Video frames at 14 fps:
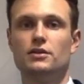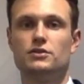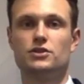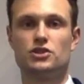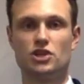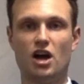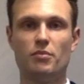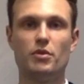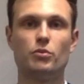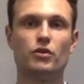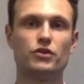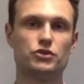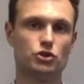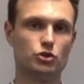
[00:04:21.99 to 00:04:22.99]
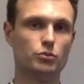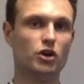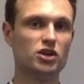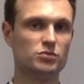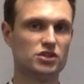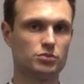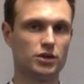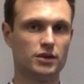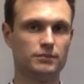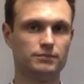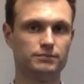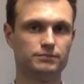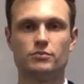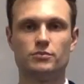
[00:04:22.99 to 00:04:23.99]
determine what the two monomers were.
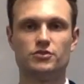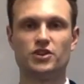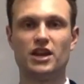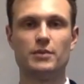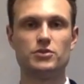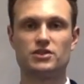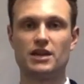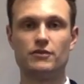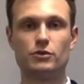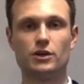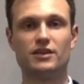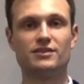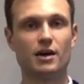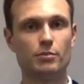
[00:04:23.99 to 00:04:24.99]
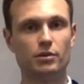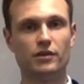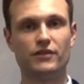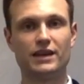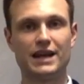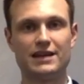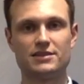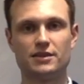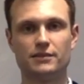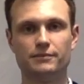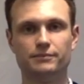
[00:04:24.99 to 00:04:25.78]
So let me just give you an example of the latter.